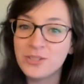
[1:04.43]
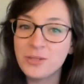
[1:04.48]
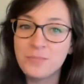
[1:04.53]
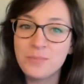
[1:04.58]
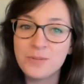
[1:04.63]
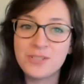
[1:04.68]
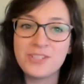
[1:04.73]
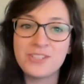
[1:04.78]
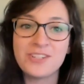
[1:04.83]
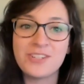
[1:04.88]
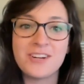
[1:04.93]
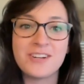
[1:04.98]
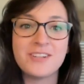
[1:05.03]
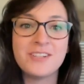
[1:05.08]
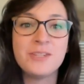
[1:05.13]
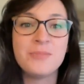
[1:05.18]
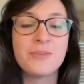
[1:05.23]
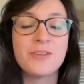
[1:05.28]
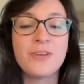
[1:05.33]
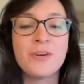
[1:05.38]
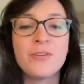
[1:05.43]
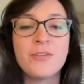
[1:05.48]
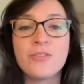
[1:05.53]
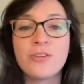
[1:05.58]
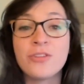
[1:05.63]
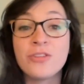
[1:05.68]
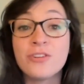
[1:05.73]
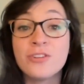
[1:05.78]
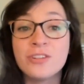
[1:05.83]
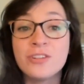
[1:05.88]
superstars with over
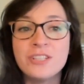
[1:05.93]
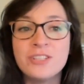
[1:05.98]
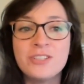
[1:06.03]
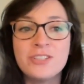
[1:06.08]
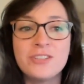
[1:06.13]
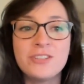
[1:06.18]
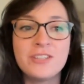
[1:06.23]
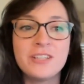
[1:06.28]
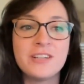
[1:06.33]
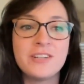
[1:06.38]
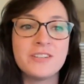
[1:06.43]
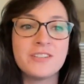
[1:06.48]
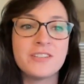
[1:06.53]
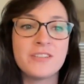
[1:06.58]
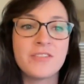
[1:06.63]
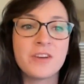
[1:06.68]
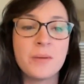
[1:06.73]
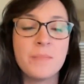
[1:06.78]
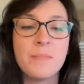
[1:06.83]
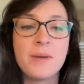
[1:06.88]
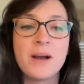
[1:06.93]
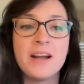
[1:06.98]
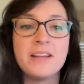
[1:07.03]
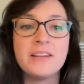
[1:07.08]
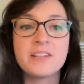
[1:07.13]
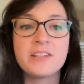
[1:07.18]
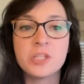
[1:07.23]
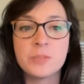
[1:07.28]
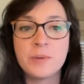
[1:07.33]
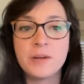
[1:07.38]
32 years of combined
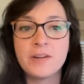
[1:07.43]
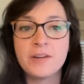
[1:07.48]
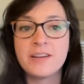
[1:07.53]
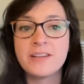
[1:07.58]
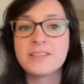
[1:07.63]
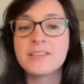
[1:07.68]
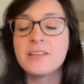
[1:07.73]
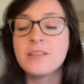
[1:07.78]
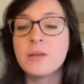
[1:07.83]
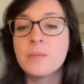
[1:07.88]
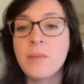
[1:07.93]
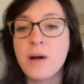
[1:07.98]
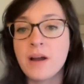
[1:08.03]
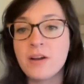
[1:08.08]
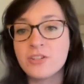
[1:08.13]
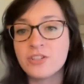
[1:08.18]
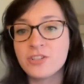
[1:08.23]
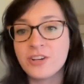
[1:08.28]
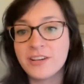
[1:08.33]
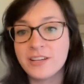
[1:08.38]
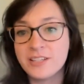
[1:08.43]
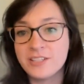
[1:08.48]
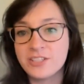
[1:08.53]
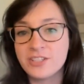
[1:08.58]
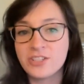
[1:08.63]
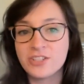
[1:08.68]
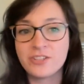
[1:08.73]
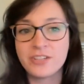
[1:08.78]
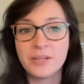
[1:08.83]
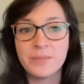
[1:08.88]
experience in the biochar
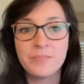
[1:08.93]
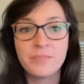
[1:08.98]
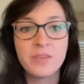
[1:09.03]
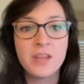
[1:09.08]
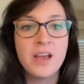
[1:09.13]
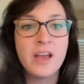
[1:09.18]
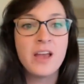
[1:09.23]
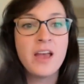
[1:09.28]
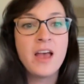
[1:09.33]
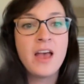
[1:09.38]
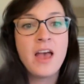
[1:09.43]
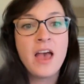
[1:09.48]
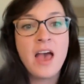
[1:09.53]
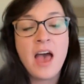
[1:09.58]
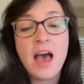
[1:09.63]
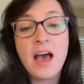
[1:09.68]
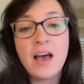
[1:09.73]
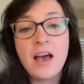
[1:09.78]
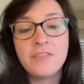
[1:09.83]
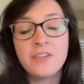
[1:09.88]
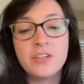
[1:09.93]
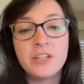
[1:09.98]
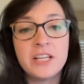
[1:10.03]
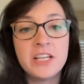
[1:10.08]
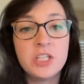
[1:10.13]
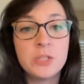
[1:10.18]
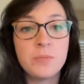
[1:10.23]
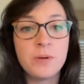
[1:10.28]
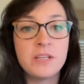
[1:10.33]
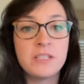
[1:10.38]
industry. After
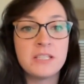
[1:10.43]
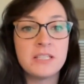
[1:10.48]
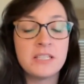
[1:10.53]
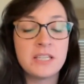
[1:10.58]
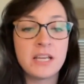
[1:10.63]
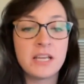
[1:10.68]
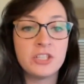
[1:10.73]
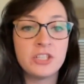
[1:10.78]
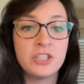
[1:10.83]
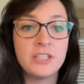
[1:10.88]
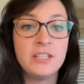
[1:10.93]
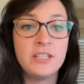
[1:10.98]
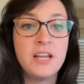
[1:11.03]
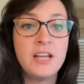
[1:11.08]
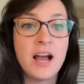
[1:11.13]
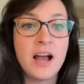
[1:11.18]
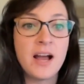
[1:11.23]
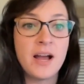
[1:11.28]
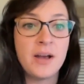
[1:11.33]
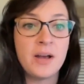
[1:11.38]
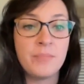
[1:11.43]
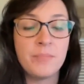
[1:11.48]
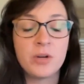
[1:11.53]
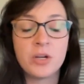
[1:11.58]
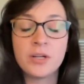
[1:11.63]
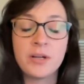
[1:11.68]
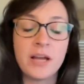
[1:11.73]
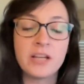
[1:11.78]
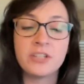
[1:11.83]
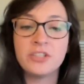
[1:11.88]
each presentation, um,
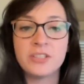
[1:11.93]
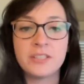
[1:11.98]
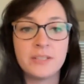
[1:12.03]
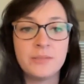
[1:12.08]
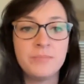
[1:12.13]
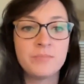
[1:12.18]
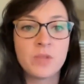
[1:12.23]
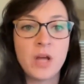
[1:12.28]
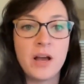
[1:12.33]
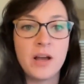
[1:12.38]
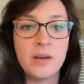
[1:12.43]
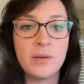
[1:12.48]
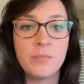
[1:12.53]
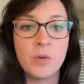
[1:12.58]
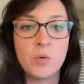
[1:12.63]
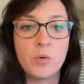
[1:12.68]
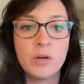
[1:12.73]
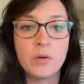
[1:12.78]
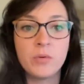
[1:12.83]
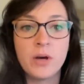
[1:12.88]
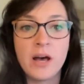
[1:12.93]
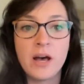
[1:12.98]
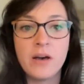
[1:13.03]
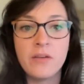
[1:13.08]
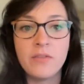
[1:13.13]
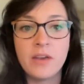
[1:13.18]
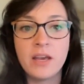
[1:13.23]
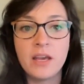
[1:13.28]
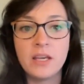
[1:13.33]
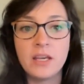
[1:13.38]
or actually, um, we will
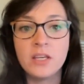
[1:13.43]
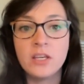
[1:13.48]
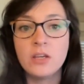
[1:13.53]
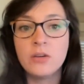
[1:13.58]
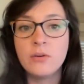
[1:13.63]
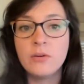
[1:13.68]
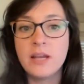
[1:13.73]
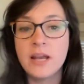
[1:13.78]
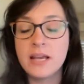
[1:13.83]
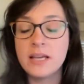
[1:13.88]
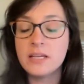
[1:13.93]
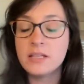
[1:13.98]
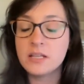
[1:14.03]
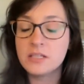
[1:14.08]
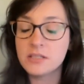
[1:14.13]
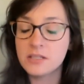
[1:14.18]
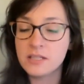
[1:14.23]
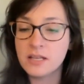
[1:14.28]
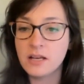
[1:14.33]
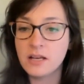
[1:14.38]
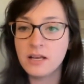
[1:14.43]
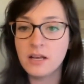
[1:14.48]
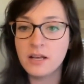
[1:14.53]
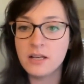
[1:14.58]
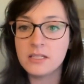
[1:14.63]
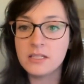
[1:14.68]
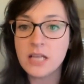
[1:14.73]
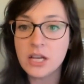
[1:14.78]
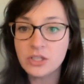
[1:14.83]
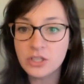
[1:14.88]
have a Q&A uh,
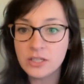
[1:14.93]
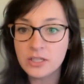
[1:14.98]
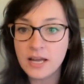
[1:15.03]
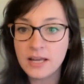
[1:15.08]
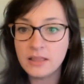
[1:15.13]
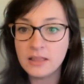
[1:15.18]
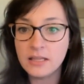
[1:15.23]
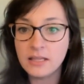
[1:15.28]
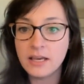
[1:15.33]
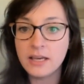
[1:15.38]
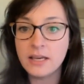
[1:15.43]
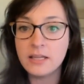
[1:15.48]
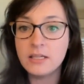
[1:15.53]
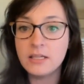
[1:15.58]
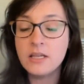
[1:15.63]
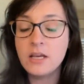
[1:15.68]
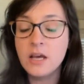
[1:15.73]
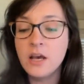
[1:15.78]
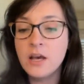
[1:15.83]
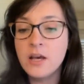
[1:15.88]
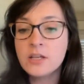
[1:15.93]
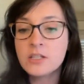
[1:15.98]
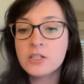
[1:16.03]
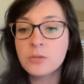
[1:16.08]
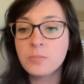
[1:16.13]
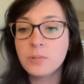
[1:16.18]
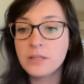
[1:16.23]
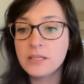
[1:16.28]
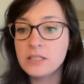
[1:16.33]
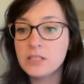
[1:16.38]
session at the end. So
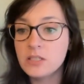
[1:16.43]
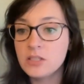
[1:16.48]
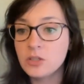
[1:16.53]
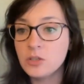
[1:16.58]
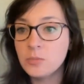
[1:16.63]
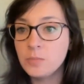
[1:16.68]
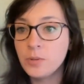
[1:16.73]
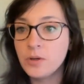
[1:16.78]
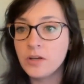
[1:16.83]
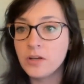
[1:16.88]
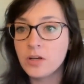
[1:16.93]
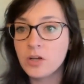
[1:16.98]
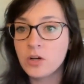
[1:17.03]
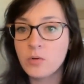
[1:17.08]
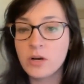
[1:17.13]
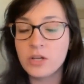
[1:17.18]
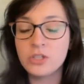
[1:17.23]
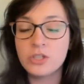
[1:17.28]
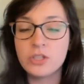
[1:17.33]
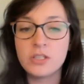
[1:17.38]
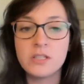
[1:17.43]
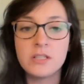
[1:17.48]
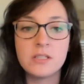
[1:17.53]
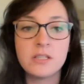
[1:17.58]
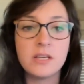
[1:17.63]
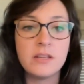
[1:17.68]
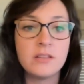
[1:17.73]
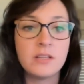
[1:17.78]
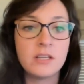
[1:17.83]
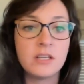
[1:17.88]
please do put your questions
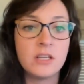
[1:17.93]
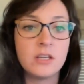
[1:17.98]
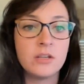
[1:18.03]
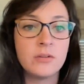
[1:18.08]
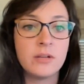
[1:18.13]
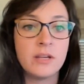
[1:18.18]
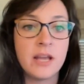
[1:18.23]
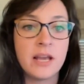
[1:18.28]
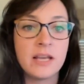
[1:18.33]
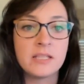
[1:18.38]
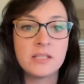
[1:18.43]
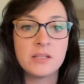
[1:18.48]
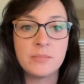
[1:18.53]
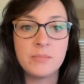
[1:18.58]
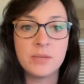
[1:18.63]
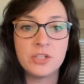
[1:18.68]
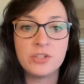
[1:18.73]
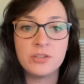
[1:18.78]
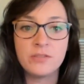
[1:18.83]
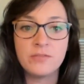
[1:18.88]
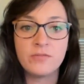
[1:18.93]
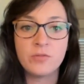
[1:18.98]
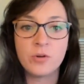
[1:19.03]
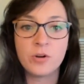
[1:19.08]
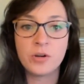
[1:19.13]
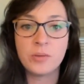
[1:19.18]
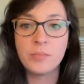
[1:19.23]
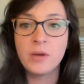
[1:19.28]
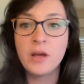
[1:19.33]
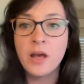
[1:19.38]
in the Q&A submission
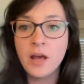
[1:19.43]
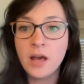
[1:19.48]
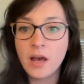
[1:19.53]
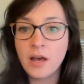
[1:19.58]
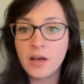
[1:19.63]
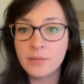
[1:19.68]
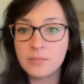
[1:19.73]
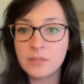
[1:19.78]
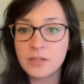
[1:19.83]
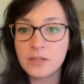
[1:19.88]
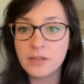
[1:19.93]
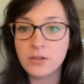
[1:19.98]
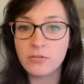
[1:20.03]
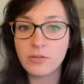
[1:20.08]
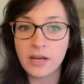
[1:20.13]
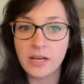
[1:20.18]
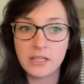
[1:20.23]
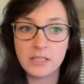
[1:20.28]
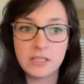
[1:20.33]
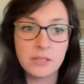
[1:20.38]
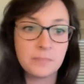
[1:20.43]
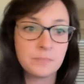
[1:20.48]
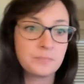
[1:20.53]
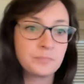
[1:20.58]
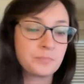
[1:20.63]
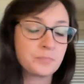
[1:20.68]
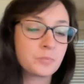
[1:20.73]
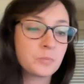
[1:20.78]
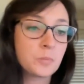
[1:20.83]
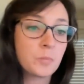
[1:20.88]
form um, to the right.
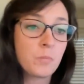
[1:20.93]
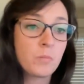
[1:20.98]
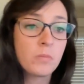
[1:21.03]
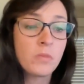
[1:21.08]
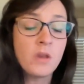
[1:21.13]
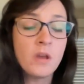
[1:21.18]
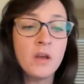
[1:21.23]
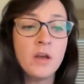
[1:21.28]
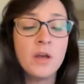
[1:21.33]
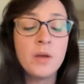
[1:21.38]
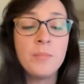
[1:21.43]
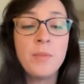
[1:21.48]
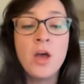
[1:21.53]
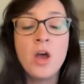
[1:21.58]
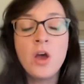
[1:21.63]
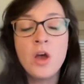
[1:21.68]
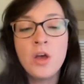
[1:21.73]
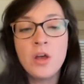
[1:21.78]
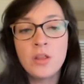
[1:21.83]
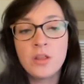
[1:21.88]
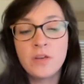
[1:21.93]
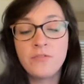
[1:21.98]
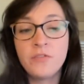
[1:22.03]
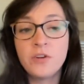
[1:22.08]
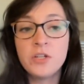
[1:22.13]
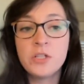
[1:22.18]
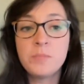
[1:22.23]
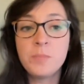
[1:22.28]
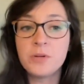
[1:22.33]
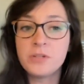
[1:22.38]
Um, the
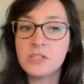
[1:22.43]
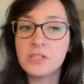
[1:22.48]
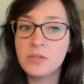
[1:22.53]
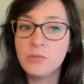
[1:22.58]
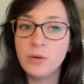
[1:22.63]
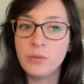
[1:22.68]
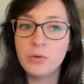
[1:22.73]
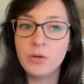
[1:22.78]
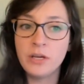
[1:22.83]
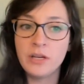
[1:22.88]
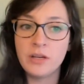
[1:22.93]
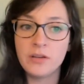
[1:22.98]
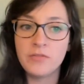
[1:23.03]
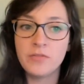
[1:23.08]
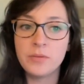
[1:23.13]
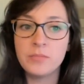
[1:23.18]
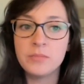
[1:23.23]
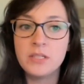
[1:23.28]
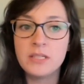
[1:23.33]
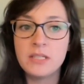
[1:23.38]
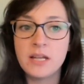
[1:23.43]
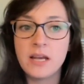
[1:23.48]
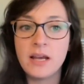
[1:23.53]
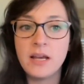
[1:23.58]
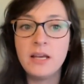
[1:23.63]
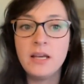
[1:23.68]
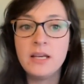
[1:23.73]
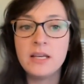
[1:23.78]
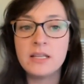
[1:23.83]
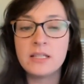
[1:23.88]
first person we will hear from
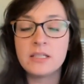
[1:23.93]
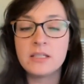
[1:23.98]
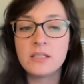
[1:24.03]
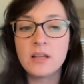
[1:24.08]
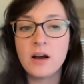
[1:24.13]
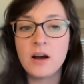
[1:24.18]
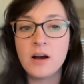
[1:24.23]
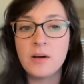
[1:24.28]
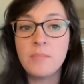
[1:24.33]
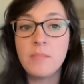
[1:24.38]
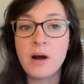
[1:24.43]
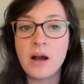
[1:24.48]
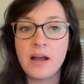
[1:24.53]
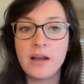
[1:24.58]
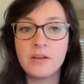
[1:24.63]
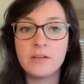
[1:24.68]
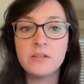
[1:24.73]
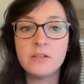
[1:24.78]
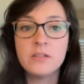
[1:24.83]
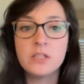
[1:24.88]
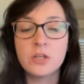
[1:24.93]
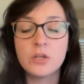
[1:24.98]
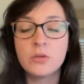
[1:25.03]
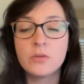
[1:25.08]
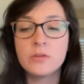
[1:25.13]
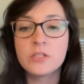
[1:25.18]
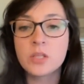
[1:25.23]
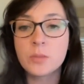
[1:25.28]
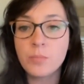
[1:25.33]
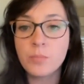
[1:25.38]
today is Tom Miles,
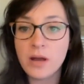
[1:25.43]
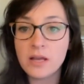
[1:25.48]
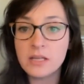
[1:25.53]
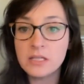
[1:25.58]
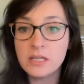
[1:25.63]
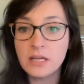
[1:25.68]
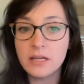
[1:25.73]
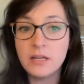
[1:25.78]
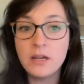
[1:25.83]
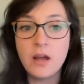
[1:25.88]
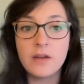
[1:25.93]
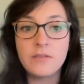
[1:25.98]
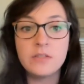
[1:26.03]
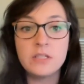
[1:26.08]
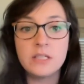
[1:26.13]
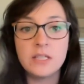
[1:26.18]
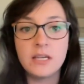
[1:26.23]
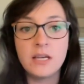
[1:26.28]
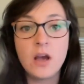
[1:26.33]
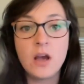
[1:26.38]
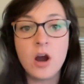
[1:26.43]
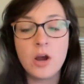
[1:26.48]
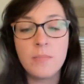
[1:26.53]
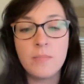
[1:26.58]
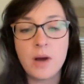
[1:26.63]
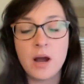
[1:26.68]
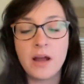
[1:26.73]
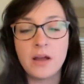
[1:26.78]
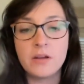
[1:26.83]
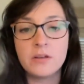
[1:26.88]
who's the president of TR
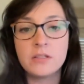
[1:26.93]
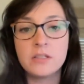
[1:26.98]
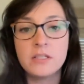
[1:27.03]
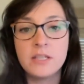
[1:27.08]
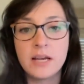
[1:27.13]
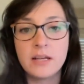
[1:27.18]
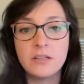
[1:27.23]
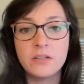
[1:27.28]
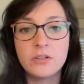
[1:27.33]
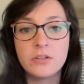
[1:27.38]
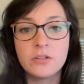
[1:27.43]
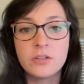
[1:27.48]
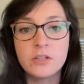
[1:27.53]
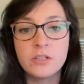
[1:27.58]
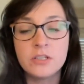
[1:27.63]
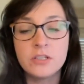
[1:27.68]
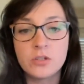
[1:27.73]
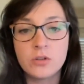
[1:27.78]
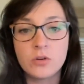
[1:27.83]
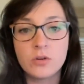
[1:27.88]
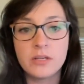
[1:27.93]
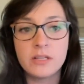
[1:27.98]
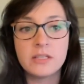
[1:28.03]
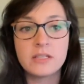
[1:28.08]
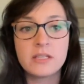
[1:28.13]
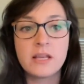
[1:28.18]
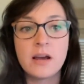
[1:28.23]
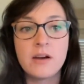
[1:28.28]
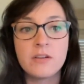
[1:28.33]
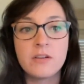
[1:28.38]
Miles Technical
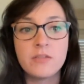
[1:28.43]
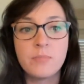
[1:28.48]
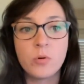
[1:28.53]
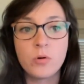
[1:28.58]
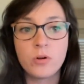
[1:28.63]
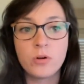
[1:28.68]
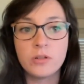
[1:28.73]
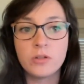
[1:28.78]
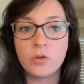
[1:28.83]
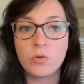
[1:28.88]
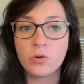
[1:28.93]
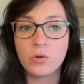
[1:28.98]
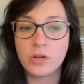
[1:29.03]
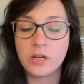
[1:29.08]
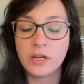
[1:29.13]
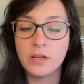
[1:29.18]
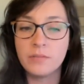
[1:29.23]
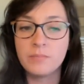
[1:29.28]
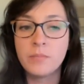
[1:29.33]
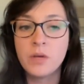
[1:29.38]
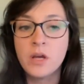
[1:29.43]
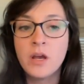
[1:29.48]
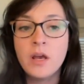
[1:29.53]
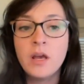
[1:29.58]
Consultants out of Portland, Oregon.